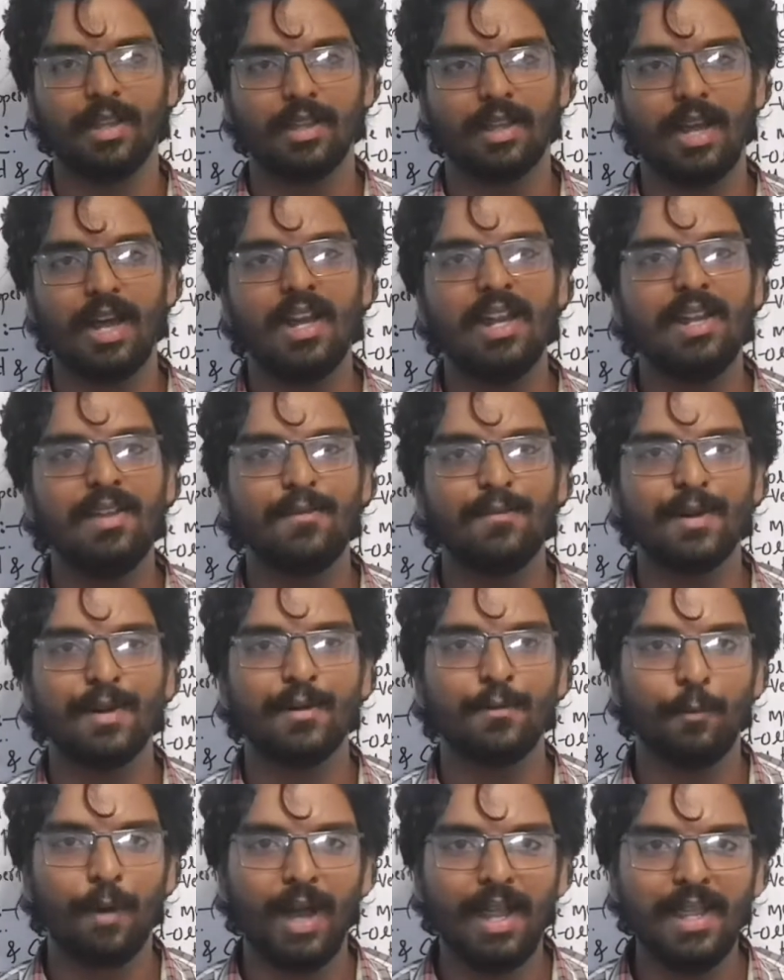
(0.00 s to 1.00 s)

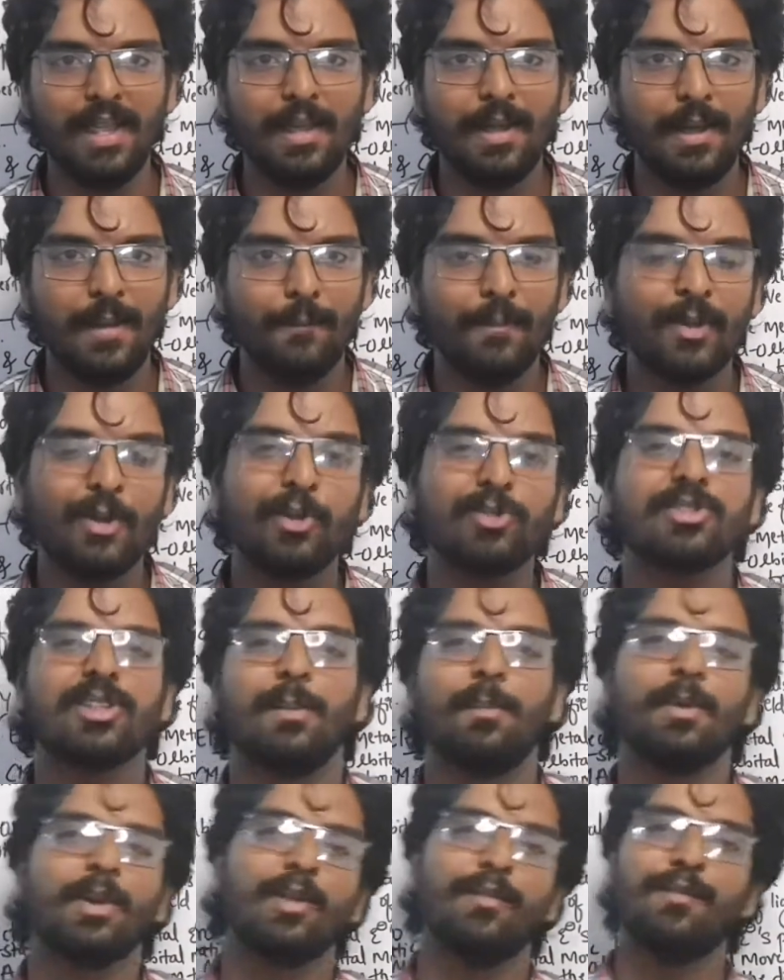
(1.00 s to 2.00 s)
Why? Because
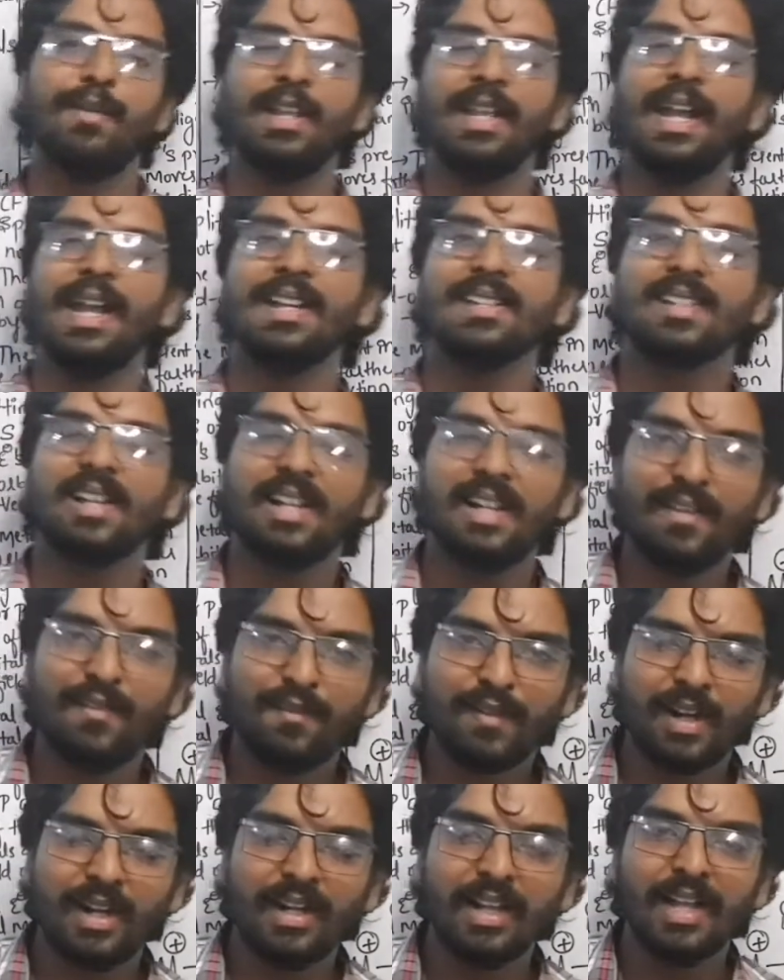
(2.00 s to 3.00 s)
number of ligands are
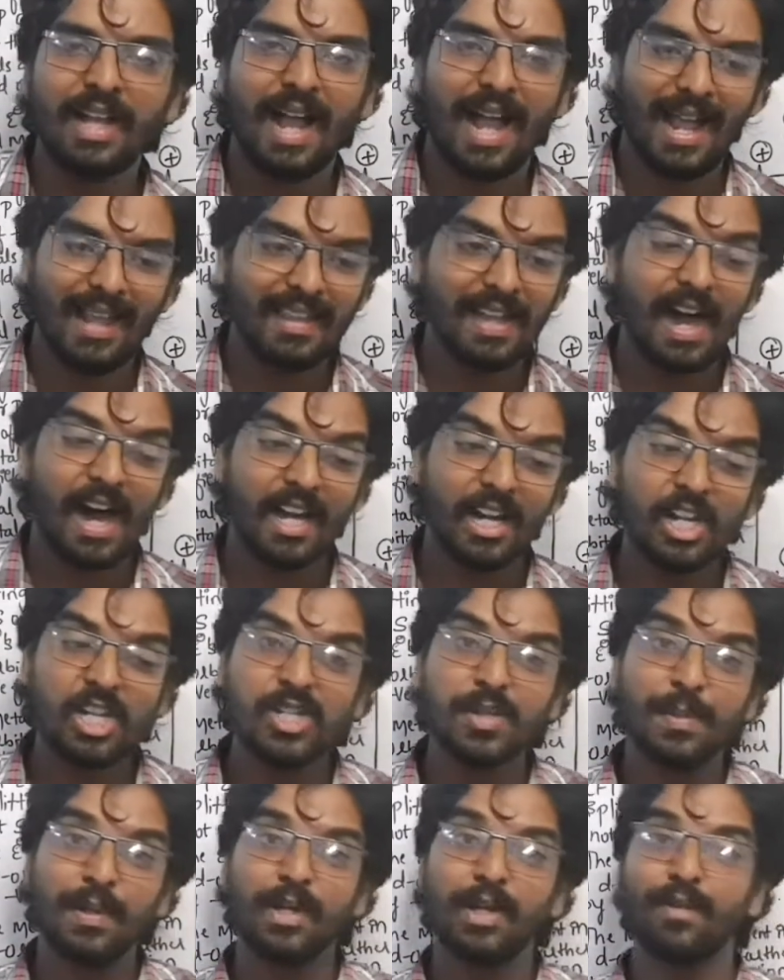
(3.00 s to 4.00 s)
different and the
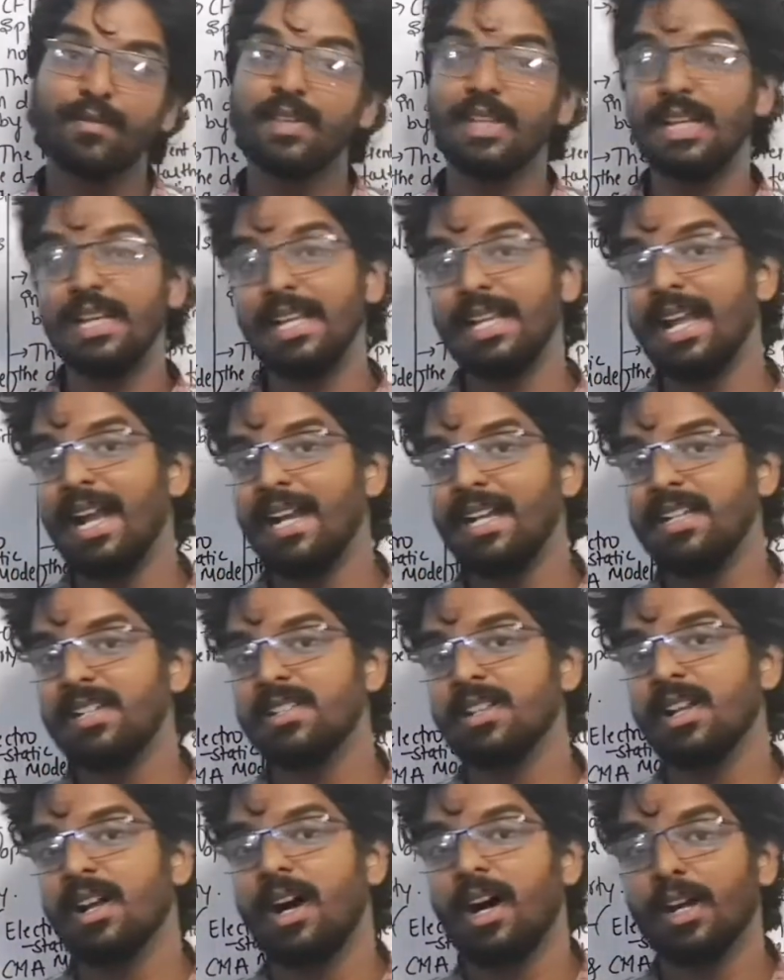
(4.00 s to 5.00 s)
arrangement of the
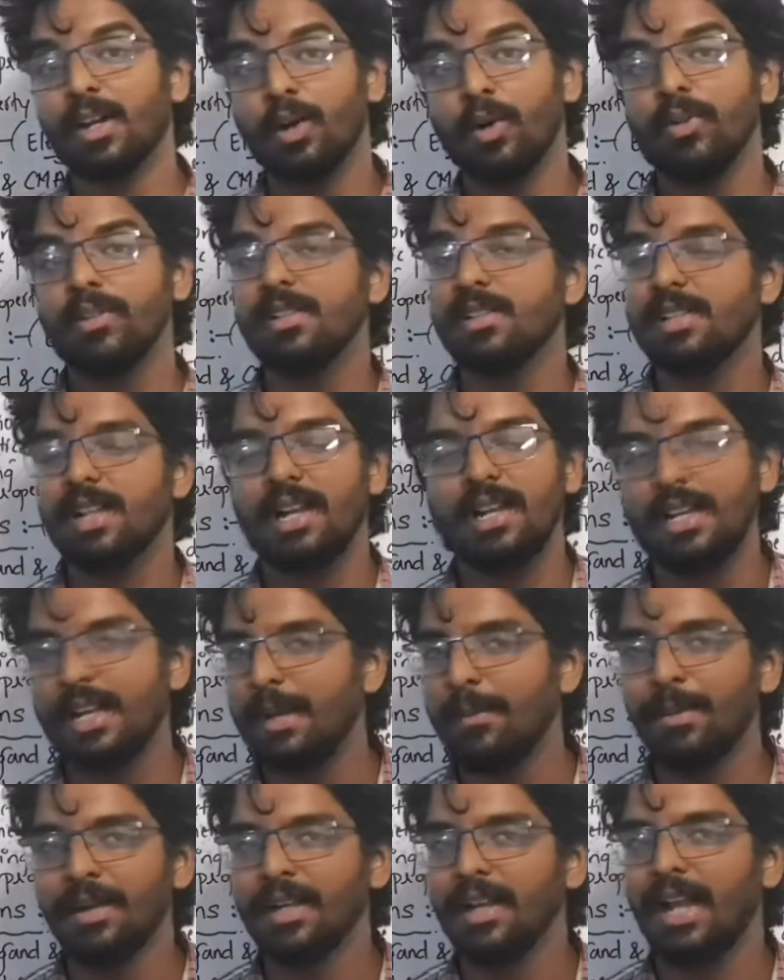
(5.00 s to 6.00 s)
ligands around the central
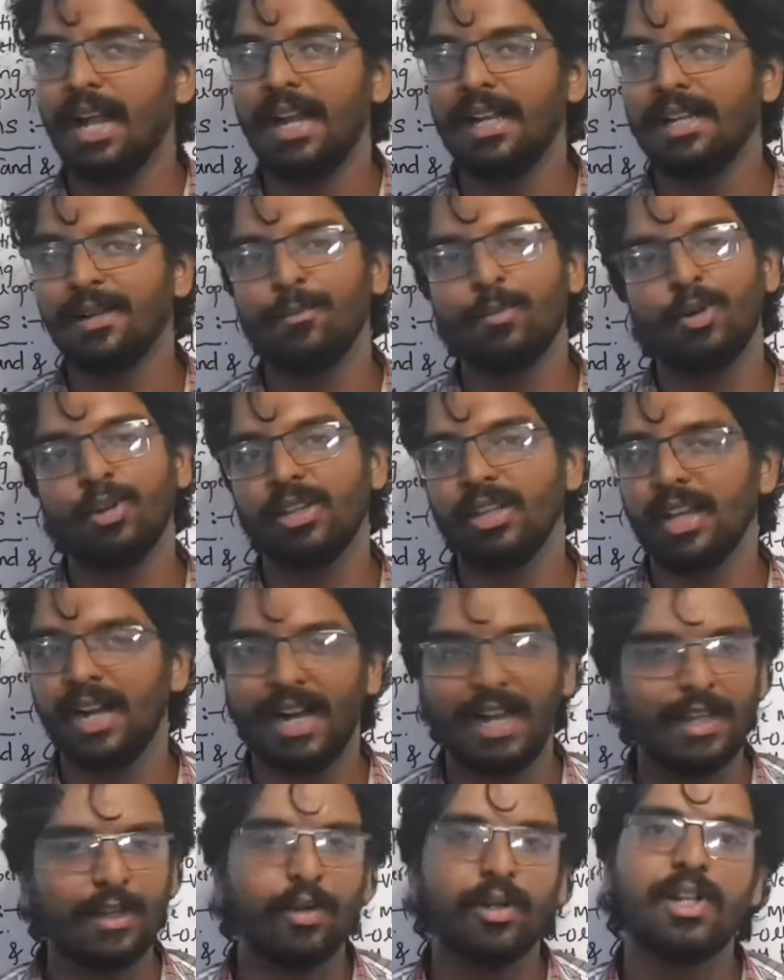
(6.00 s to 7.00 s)
metal atom or the
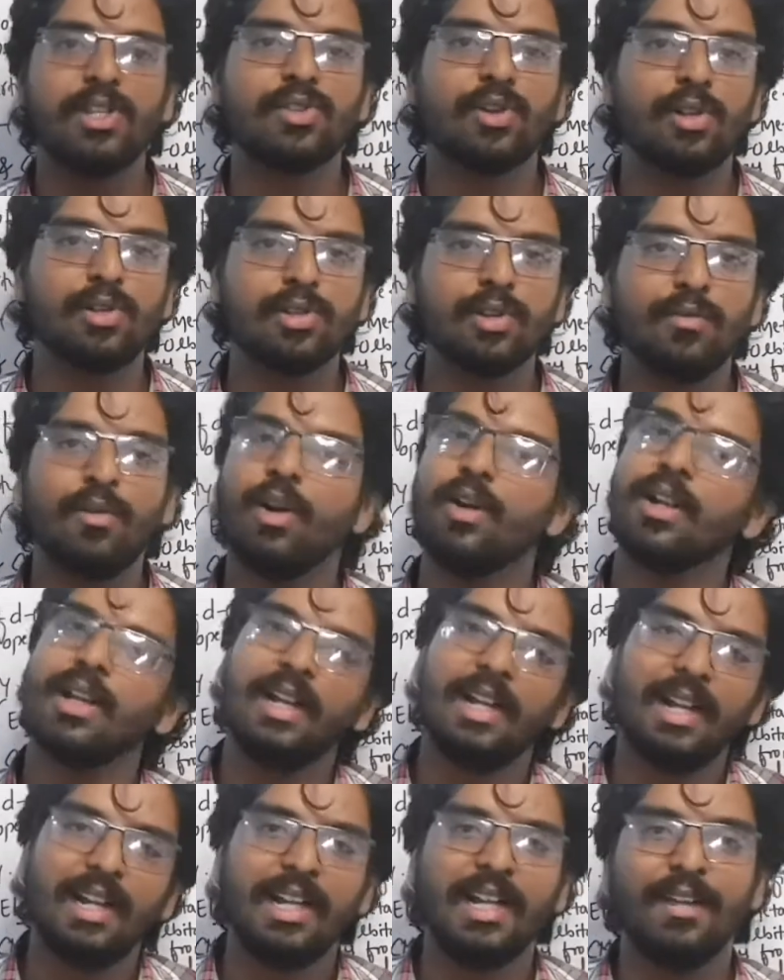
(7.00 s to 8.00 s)
ion is also what?
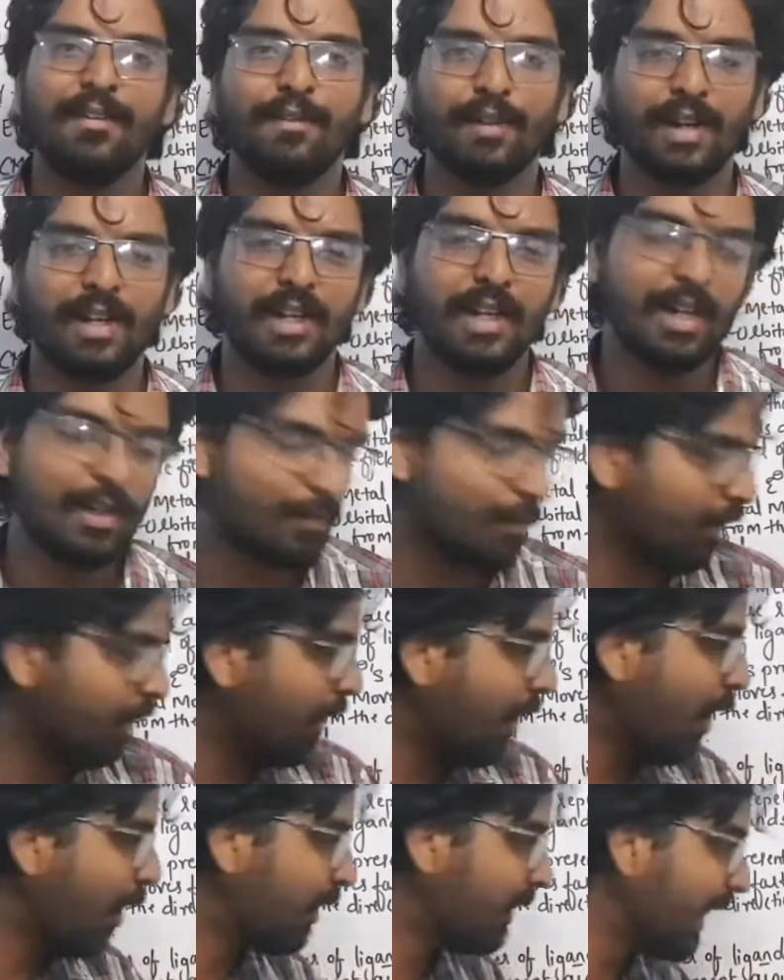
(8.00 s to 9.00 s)
Different. For
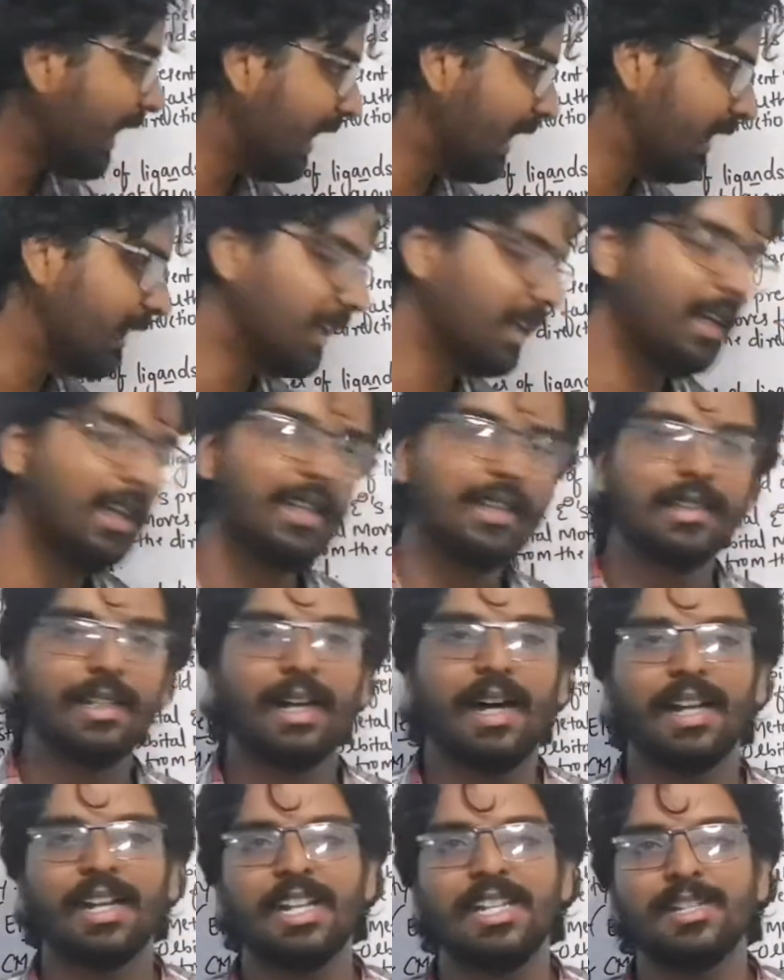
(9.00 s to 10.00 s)
octahedral,
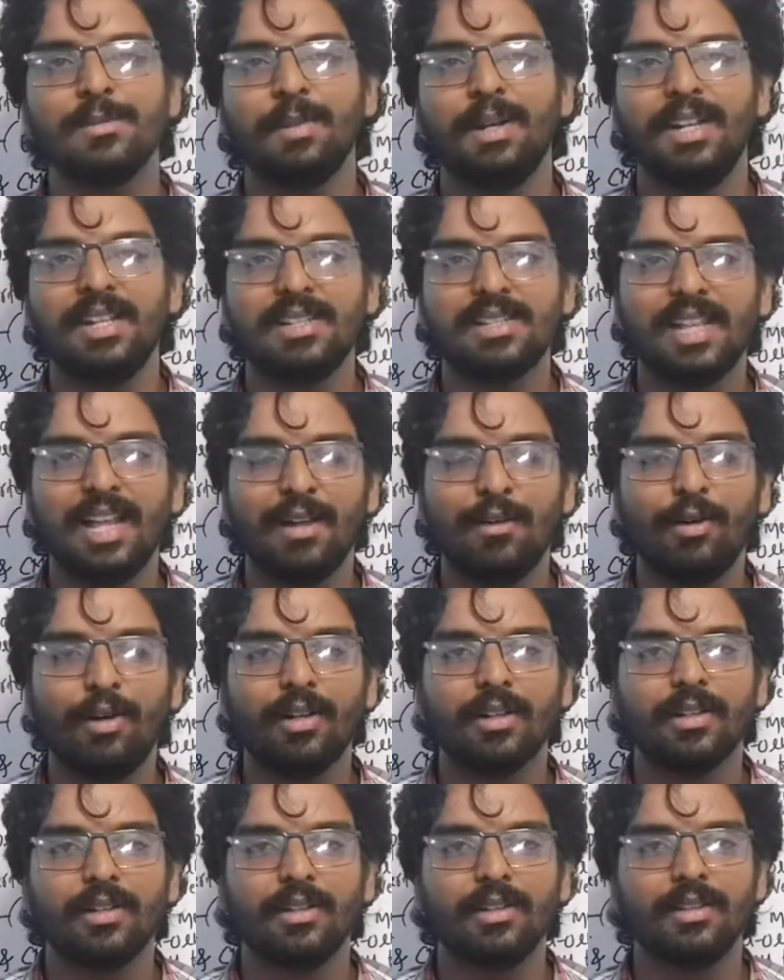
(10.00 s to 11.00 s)
the arrangement is like
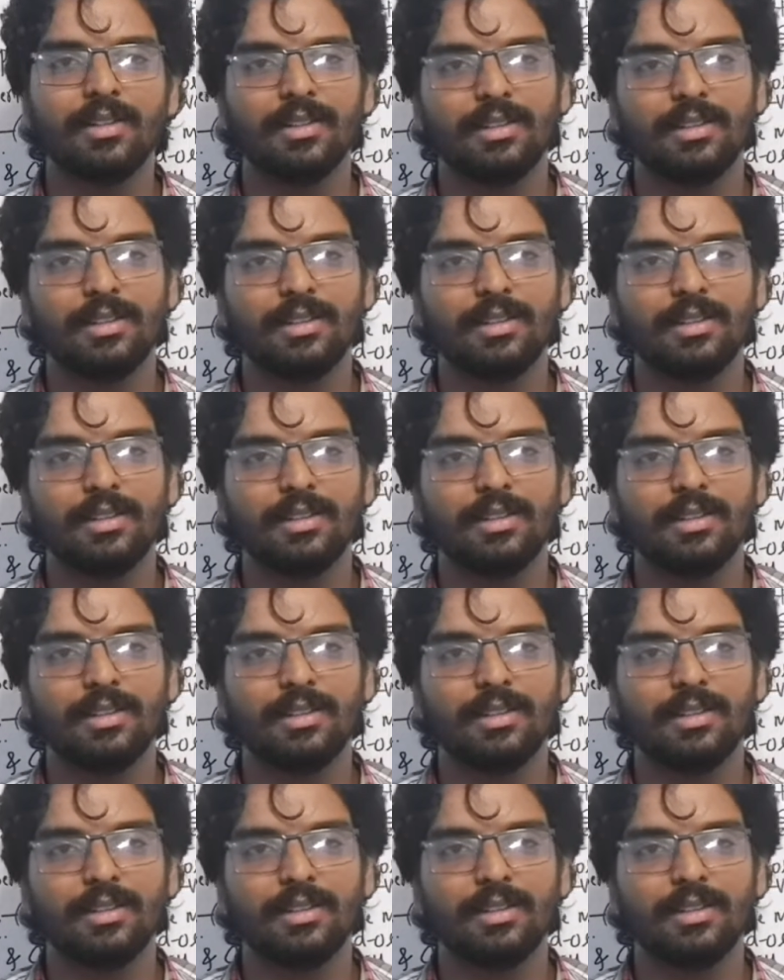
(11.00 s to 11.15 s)
what?